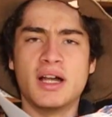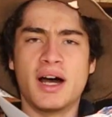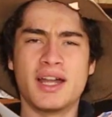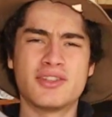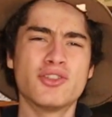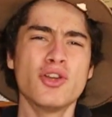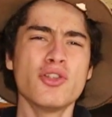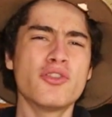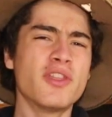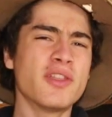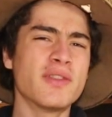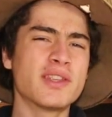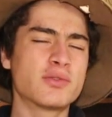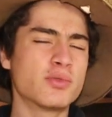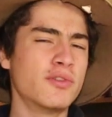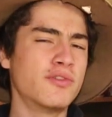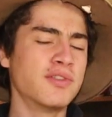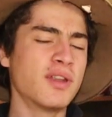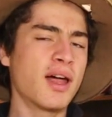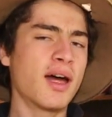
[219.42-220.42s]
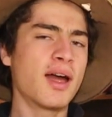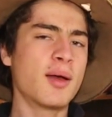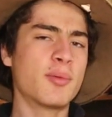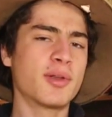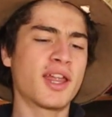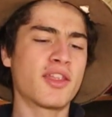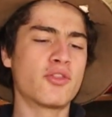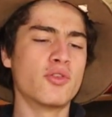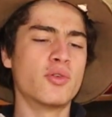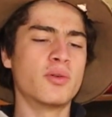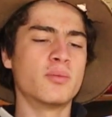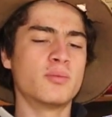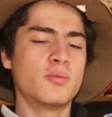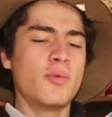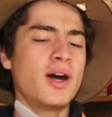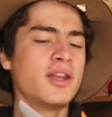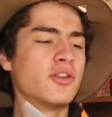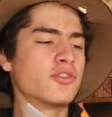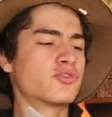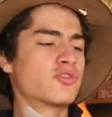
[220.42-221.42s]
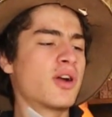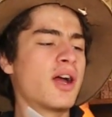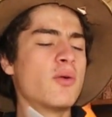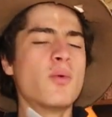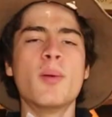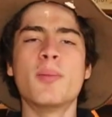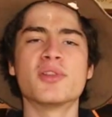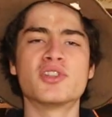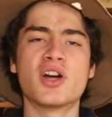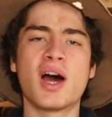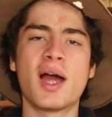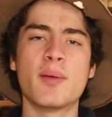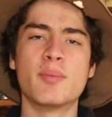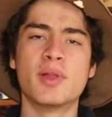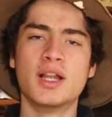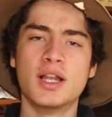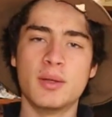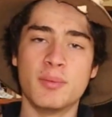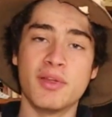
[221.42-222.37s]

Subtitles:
I don't think this will fly, but I thought, why not try one more time